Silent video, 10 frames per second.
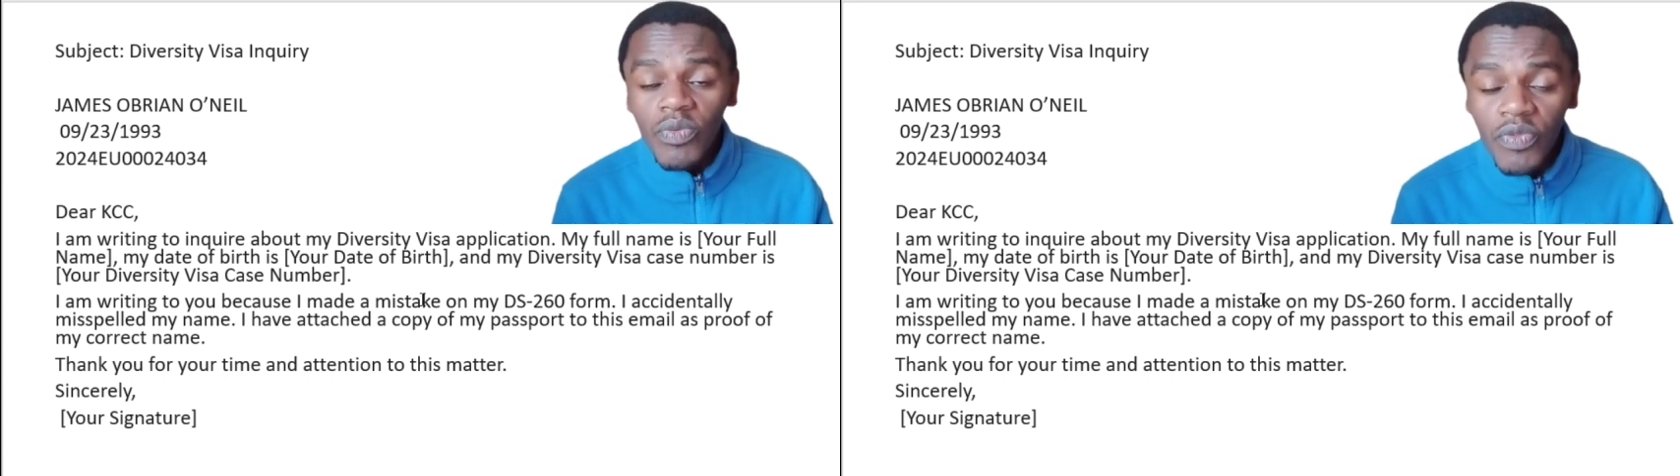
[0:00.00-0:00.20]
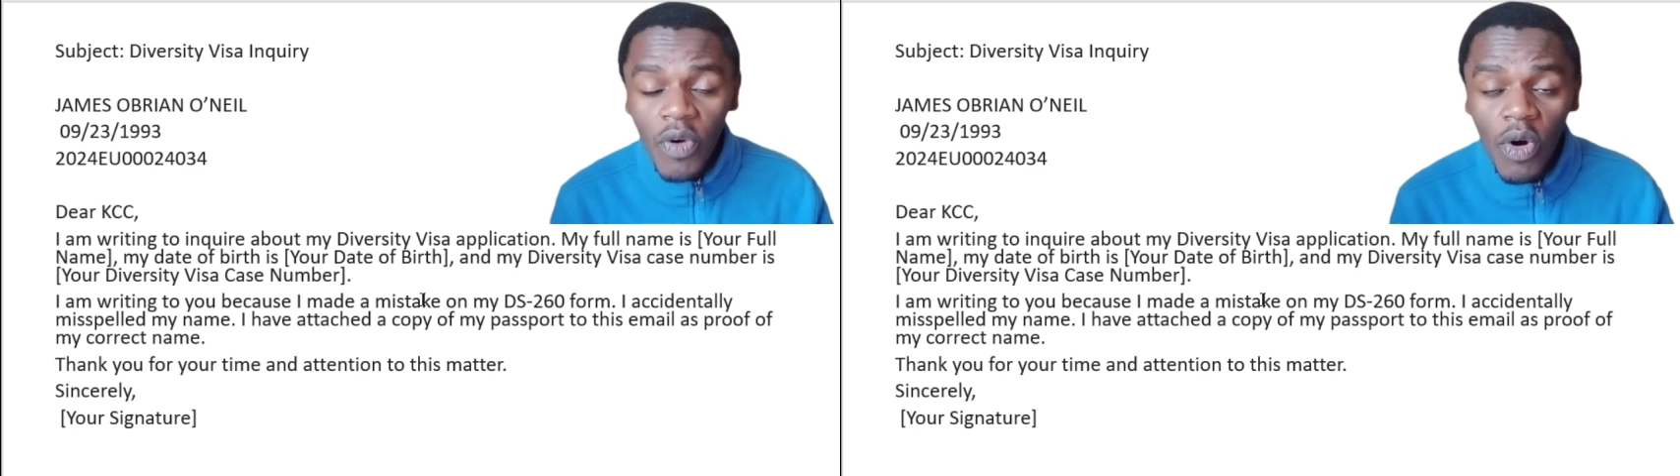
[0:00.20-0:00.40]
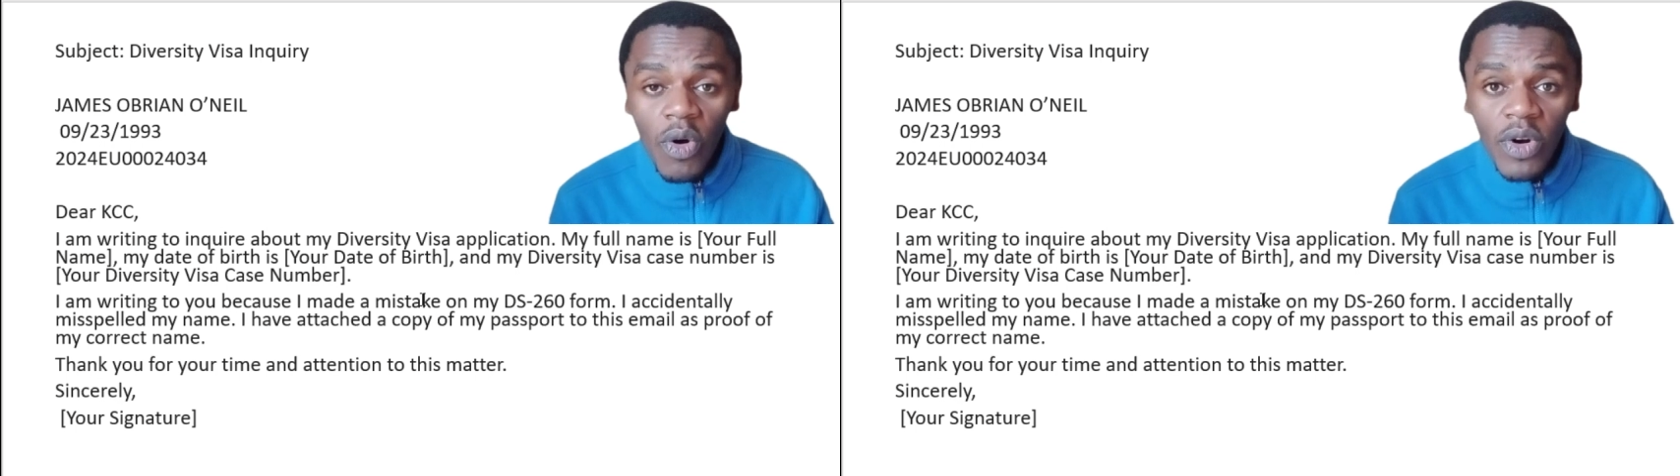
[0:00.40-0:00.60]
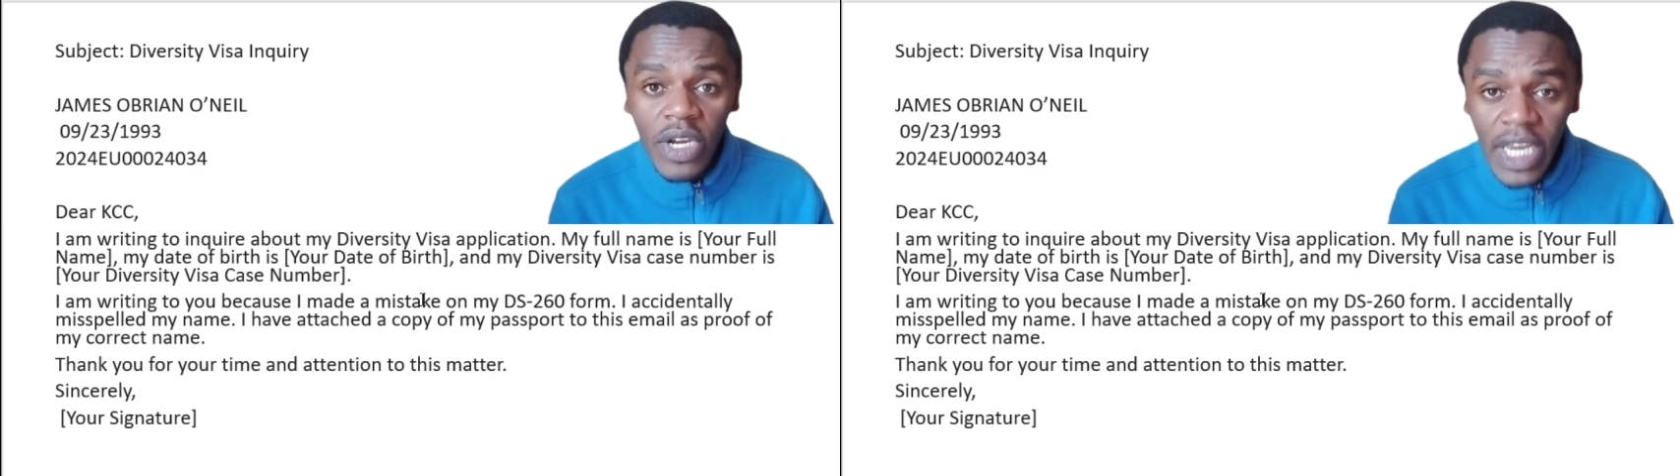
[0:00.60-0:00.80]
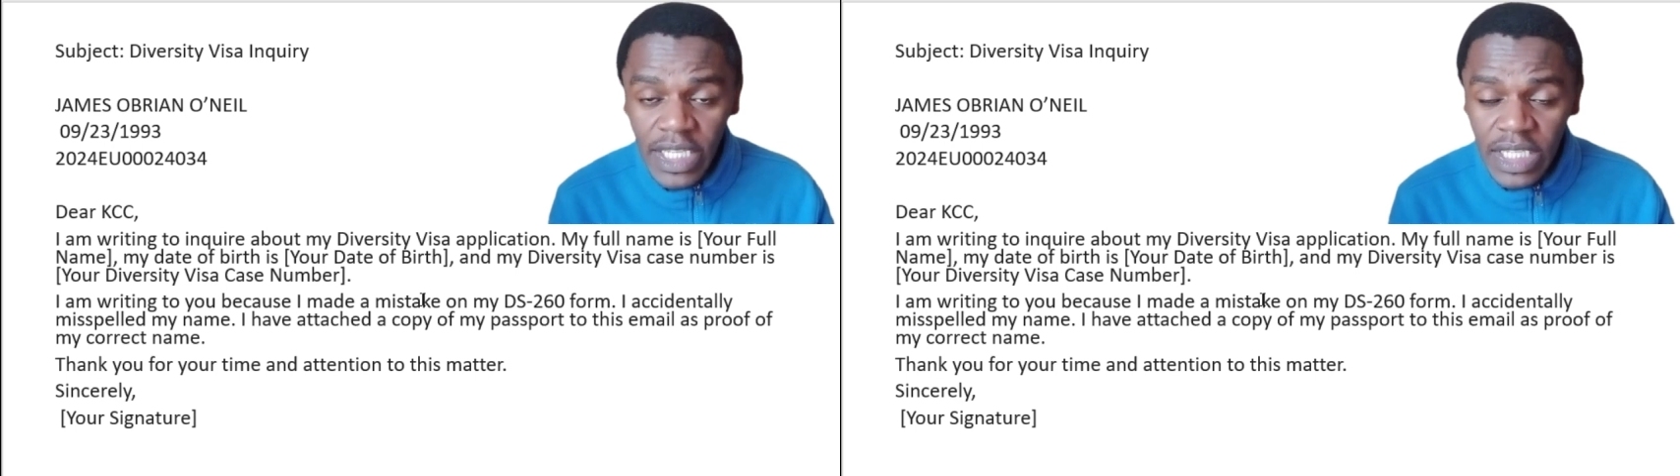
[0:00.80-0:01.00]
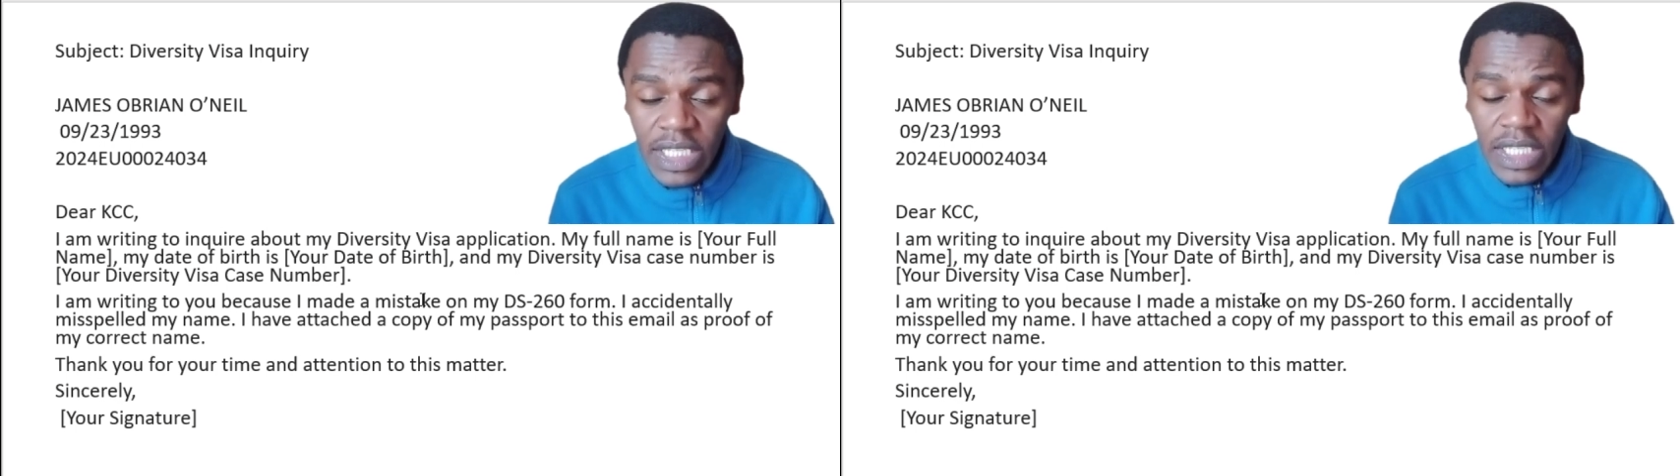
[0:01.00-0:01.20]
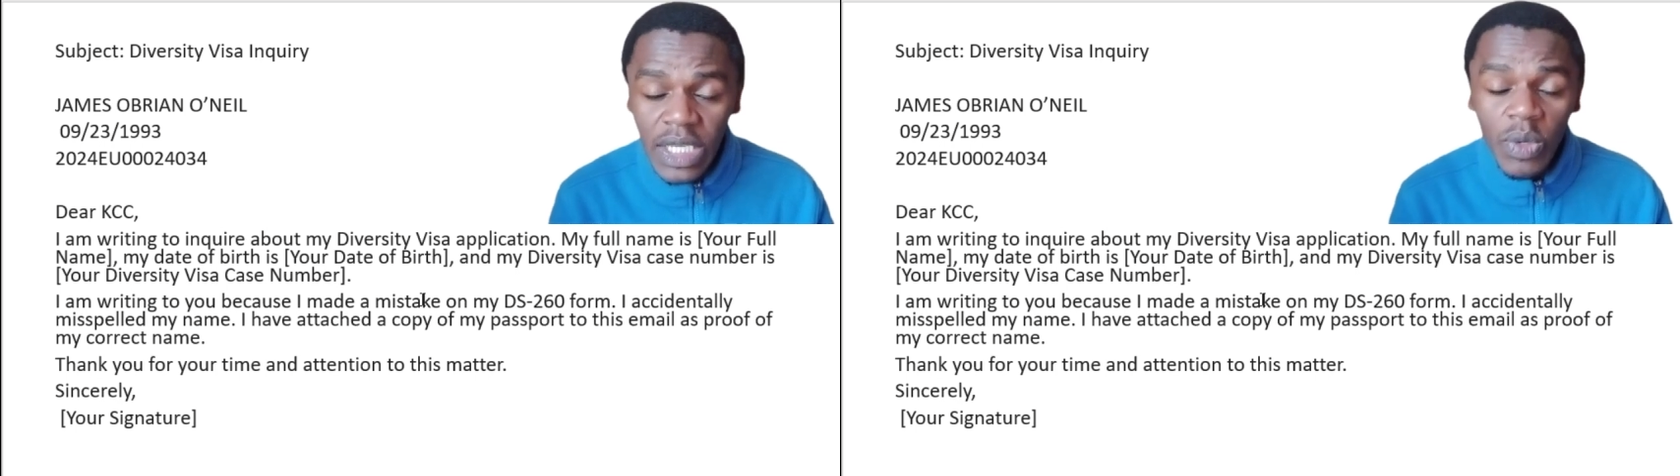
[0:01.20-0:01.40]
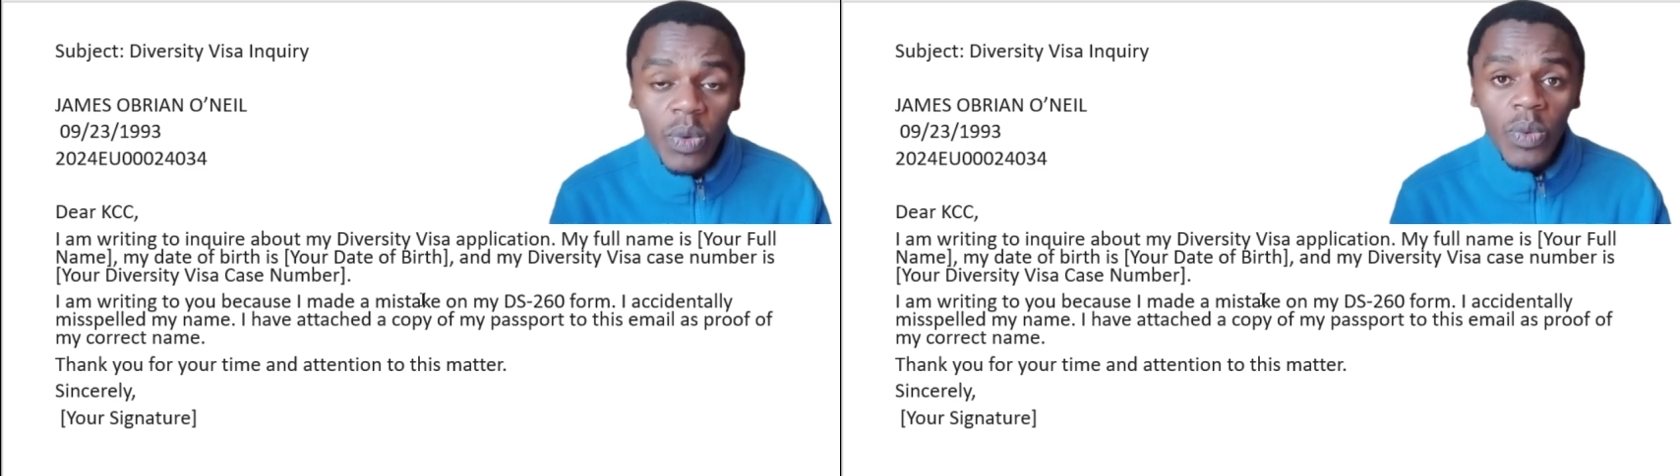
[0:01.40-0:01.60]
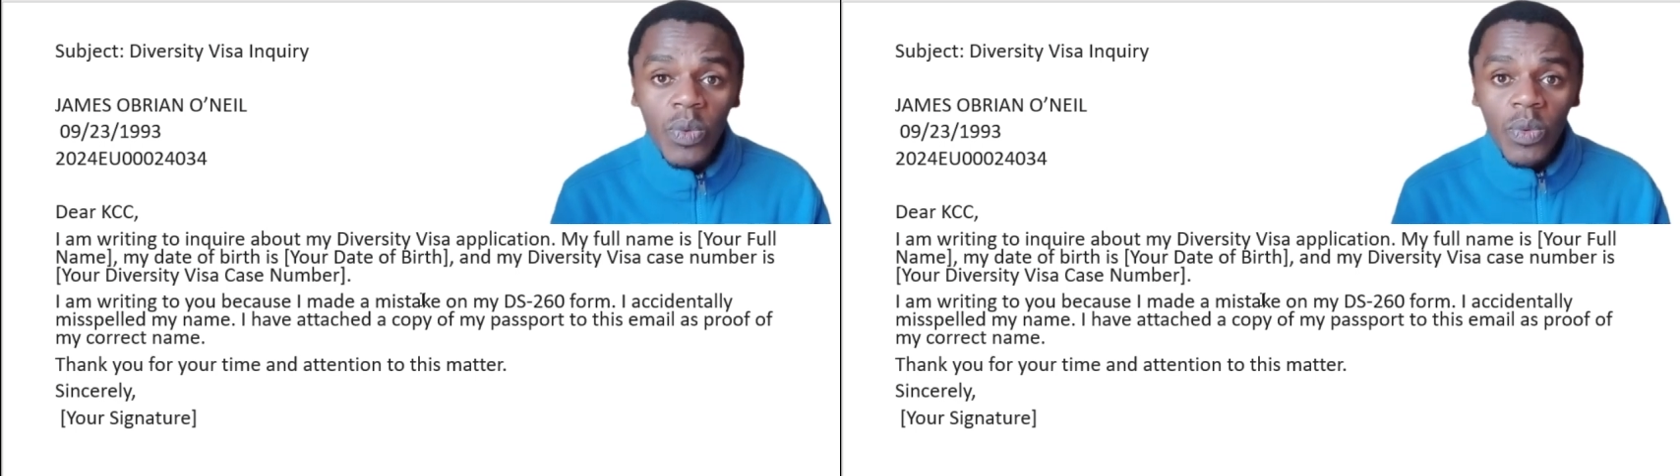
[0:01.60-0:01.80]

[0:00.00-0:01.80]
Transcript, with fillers: for KCCU